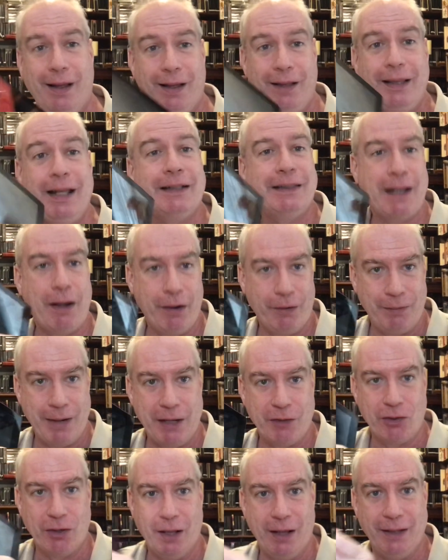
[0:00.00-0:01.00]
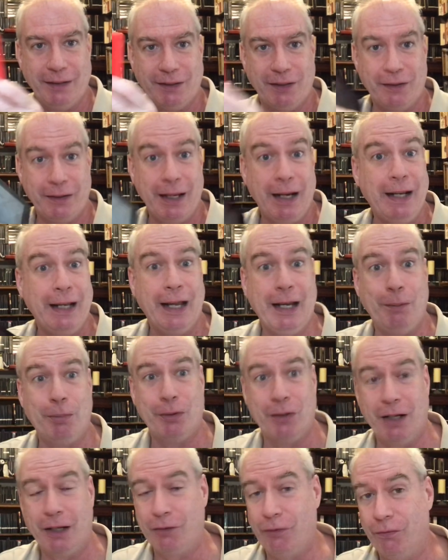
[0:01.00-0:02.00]
That's how I rationalize not getting any
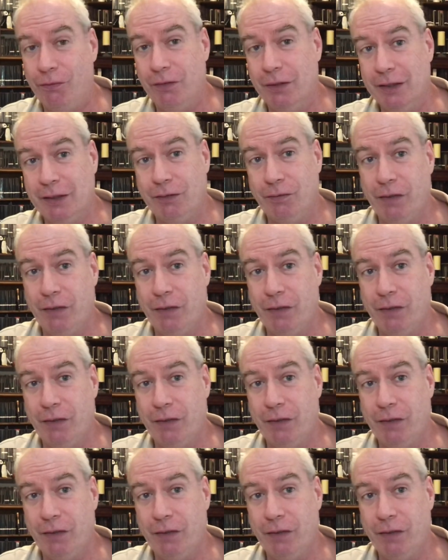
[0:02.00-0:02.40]
protection for this